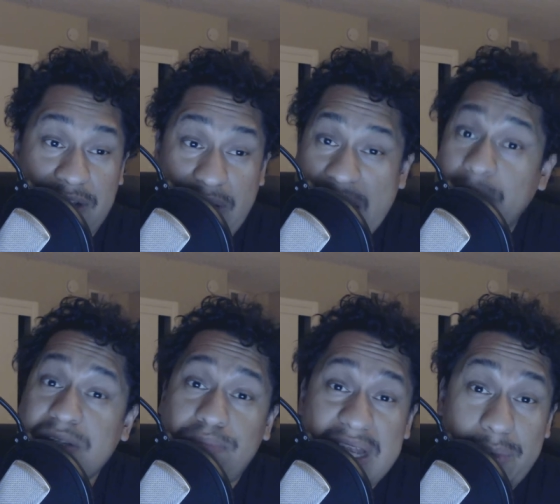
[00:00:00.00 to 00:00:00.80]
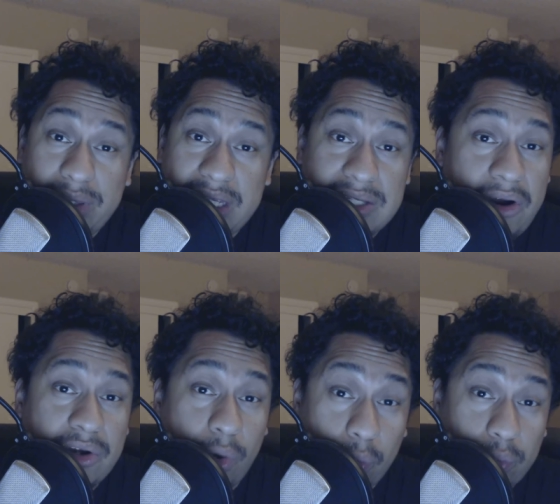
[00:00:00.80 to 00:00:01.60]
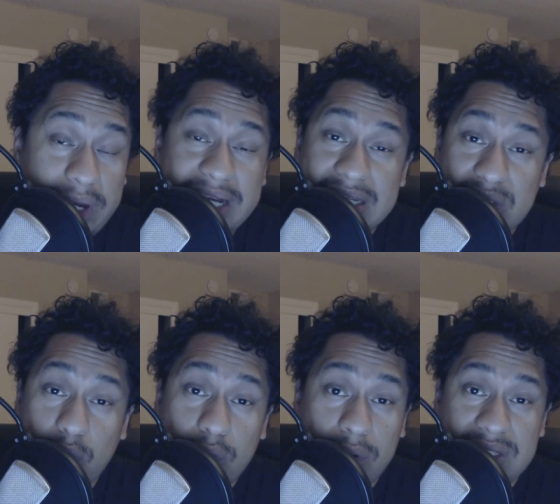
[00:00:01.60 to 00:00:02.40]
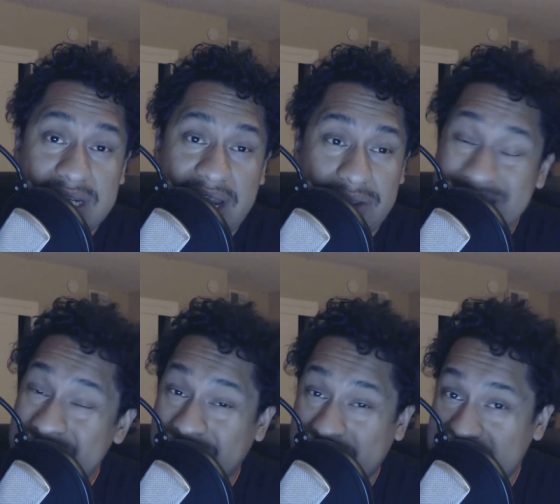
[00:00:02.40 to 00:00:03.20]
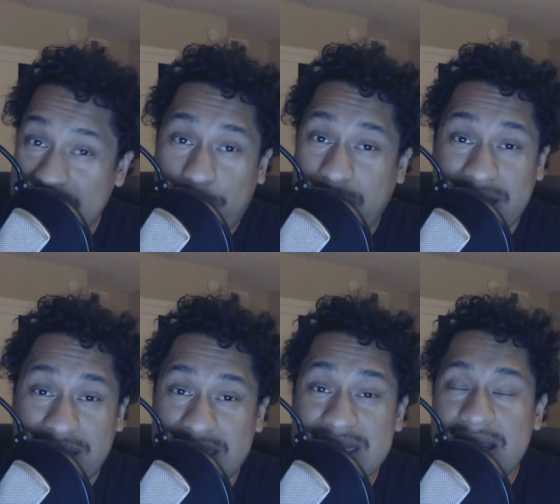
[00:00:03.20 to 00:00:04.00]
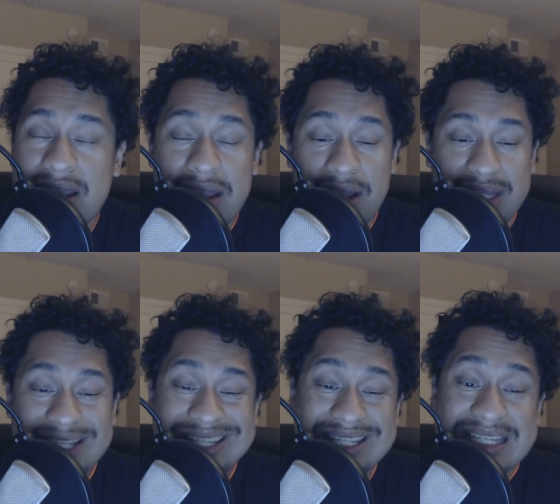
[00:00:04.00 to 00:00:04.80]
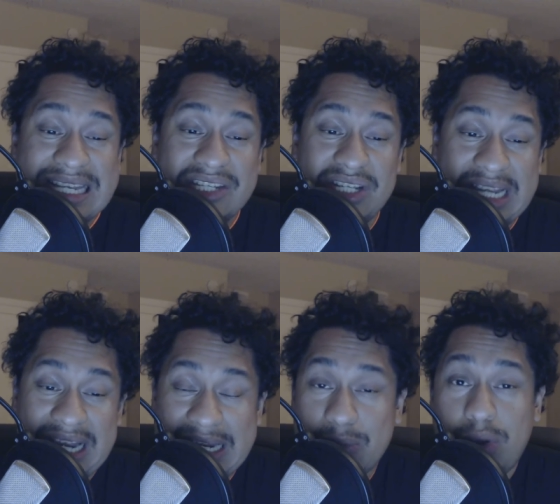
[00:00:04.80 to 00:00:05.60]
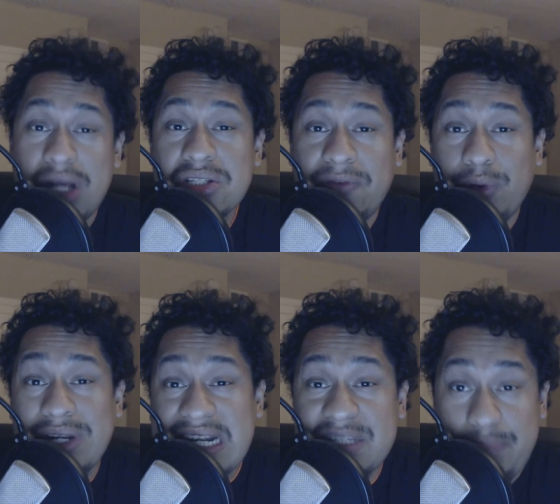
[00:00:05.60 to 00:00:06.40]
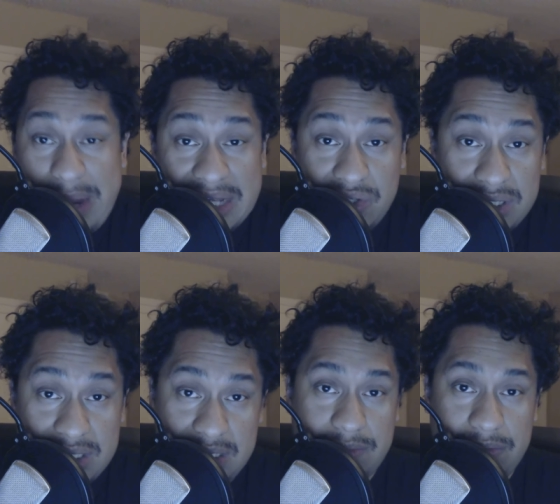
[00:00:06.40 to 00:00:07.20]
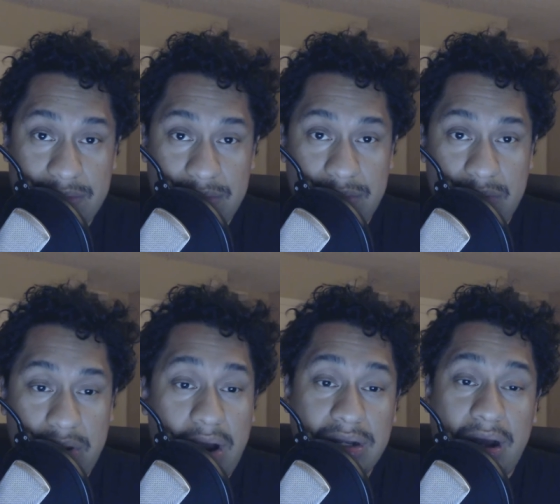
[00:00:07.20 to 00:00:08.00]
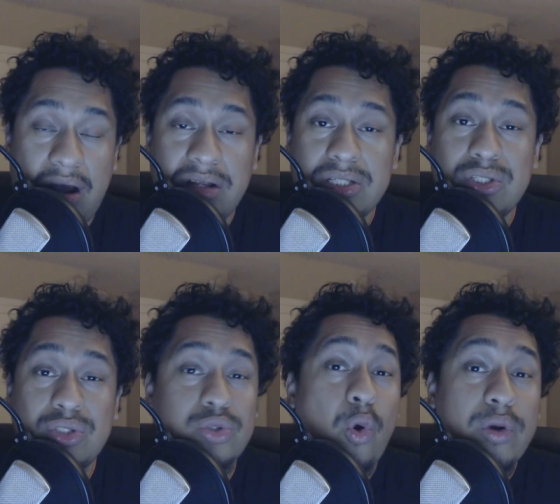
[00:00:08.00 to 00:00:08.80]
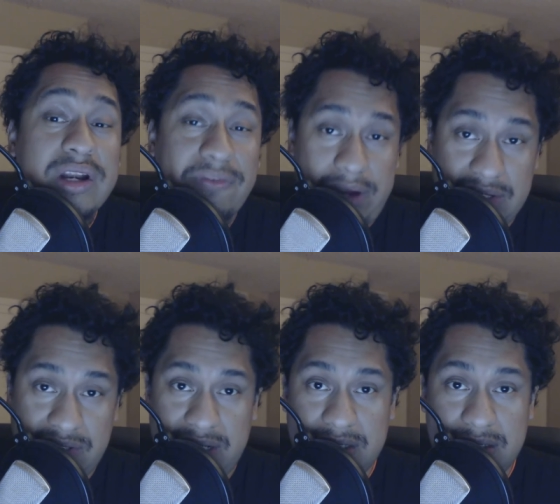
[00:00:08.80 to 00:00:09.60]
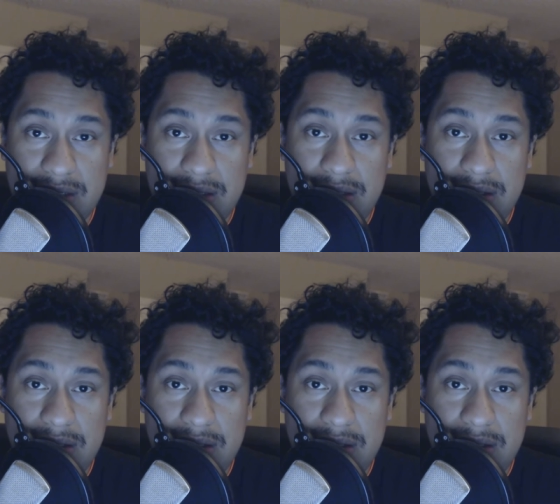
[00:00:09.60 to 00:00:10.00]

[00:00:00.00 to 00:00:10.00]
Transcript: and they're able to play with this heart already so close together. This is a practic. This is this is essentially a roster for an expansion team. On, on a storied franchise,